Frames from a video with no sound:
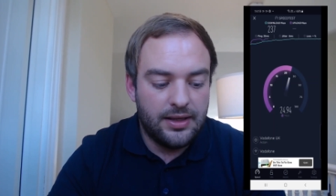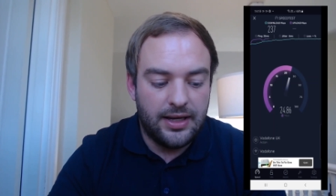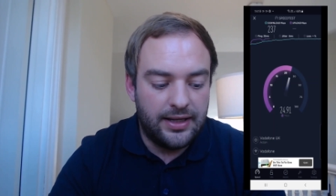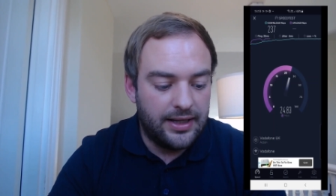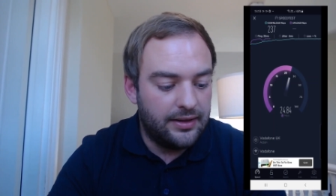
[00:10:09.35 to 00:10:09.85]

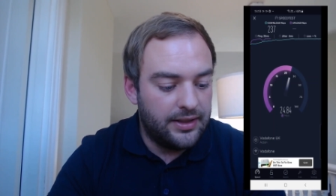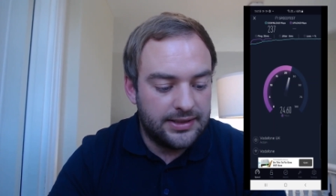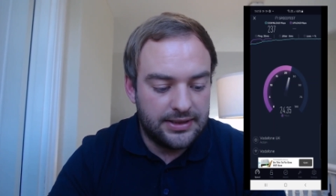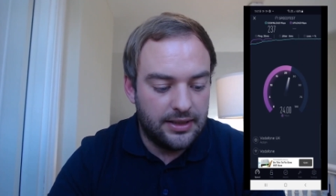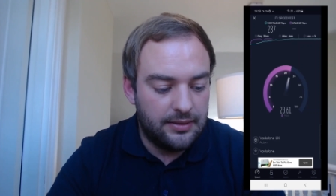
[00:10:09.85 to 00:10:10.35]
And again, this
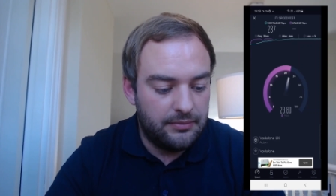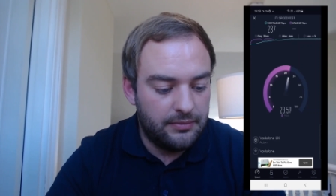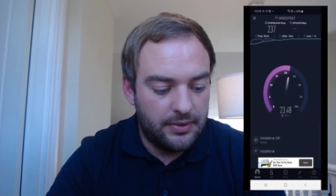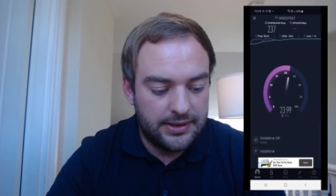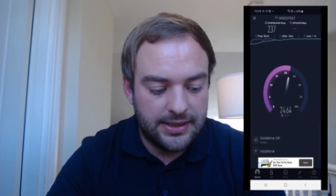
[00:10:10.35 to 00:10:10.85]
time,
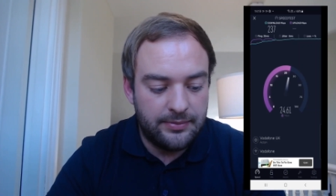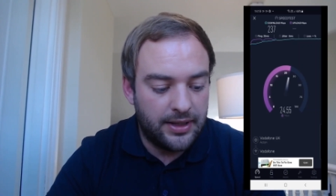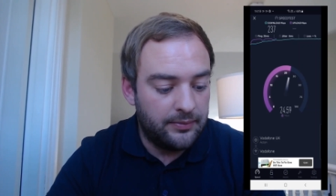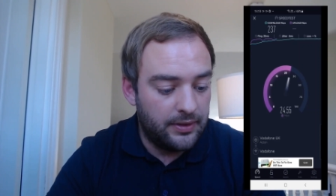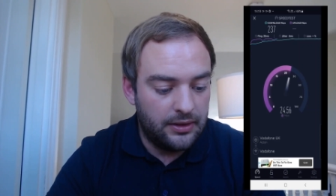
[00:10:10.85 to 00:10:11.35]
same
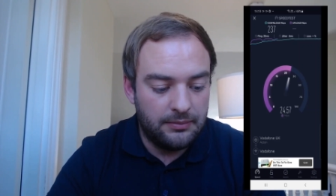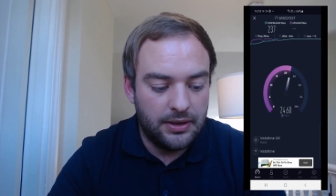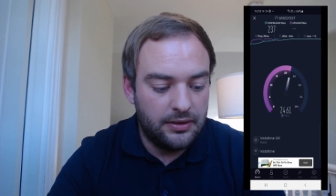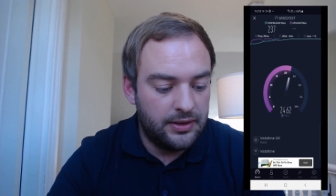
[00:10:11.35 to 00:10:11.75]
again with the upload,